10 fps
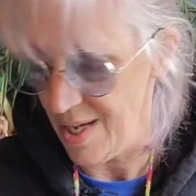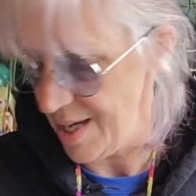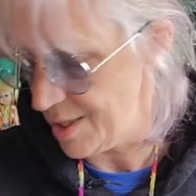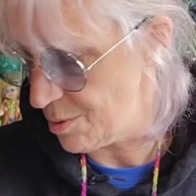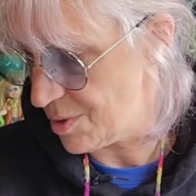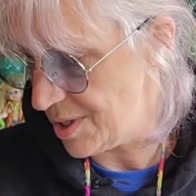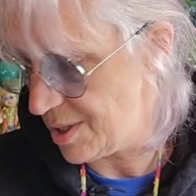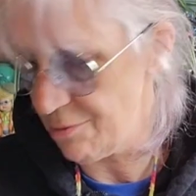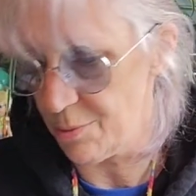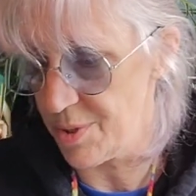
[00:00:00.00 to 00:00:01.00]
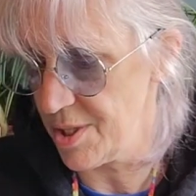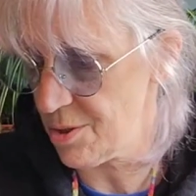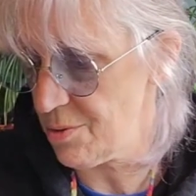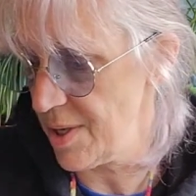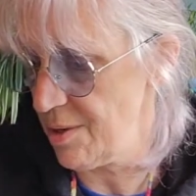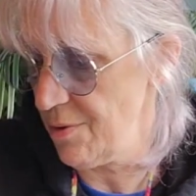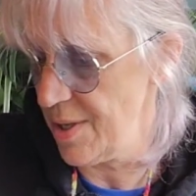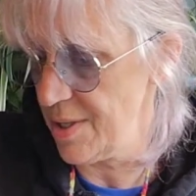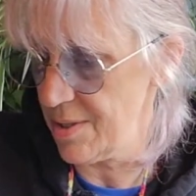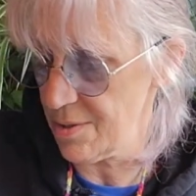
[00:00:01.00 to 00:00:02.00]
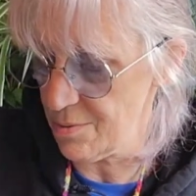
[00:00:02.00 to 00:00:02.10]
I know Dee from Dee's Creative Hands